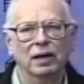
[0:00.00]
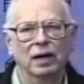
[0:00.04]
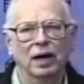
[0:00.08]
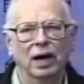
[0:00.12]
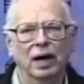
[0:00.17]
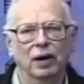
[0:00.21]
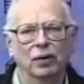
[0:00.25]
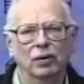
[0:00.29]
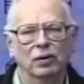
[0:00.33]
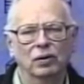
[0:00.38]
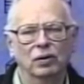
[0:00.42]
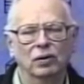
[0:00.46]

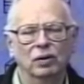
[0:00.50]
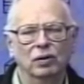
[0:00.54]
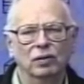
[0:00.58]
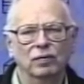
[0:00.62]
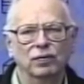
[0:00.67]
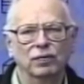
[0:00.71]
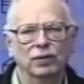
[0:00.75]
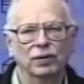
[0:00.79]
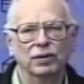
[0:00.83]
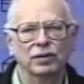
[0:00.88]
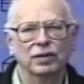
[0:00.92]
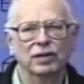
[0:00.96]
I looked
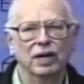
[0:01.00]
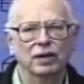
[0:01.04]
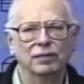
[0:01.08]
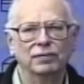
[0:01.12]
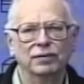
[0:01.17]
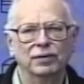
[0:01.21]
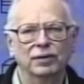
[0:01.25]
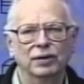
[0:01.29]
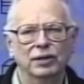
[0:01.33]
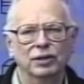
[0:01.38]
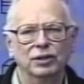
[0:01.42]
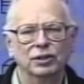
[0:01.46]
for the
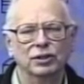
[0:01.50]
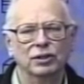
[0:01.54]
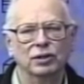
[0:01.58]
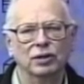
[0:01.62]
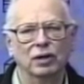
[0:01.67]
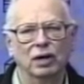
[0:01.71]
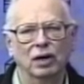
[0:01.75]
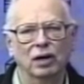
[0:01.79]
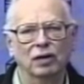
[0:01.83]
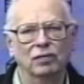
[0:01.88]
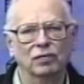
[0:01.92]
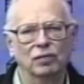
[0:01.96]

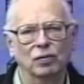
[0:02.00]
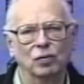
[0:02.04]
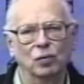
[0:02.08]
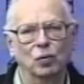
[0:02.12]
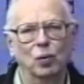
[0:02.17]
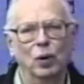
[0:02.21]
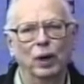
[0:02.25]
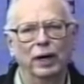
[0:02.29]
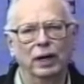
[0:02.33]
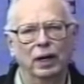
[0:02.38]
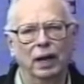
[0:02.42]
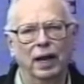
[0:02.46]
definition of
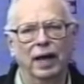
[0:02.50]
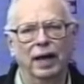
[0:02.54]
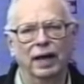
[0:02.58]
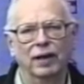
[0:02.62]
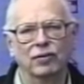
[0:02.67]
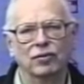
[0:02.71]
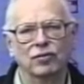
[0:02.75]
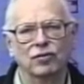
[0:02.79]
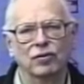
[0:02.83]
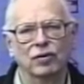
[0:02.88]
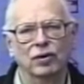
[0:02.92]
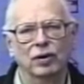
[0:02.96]

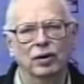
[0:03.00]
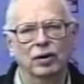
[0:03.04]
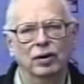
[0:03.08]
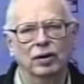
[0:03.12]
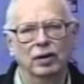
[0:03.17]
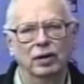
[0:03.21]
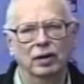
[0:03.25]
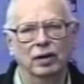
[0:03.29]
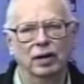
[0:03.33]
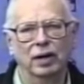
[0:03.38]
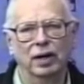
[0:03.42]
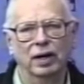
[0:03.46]
wetlands
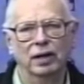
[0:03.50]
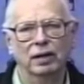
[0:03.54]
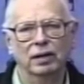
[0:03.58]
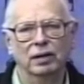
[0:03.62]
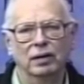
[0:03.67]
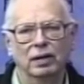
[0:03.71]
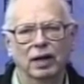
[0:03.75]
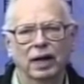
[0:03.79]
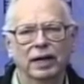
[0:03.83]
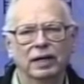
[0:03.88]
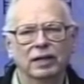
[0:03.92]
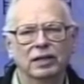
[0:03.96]
in a
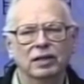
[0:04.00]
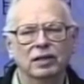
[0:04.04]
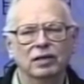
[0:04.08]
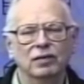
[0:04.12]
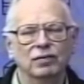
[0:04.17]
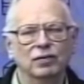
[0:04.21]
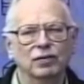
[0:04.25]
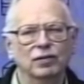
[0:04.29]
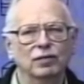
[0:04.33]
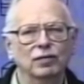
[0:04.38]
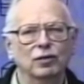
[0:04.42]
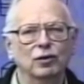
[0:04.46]

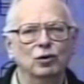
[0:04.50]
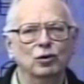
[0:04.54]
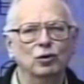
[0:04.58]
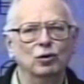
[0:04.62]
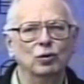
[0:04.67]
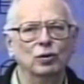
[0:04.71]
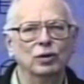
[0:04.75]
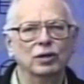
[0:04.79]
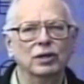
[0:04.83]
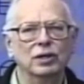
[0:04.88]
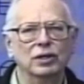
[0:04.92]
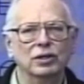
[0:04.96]

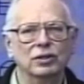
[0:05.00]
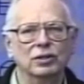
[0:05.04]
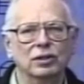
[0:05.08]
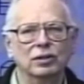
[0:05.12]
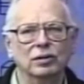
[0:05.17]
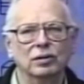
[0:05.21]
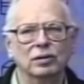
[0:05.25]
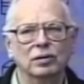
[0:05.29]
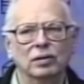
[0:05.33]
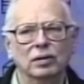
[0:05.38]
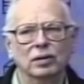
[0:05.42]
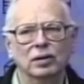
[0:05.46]
1952
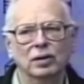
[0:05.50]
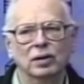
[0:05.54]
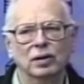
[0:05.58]
edition